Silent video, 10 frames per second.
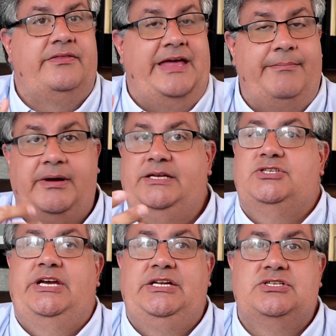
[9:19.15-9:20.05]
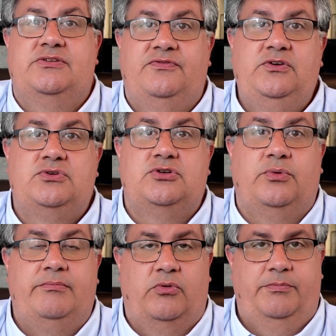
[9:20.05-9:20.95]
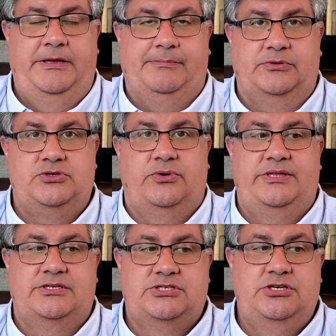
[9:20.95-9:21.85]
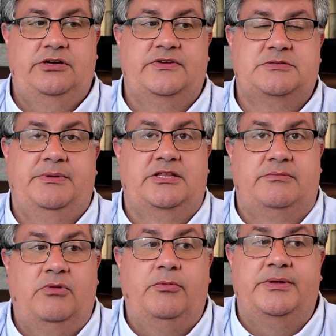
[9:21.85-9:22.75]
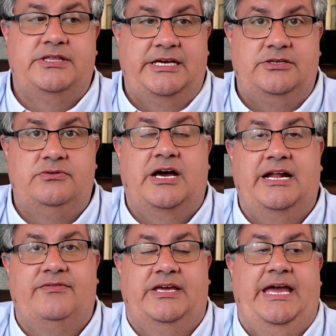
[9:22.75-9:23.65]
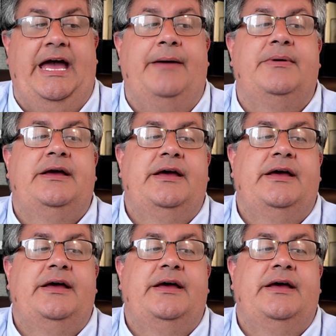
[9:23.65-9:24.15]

That might change in the future when more people join the service, but at the moment they do not have a cap.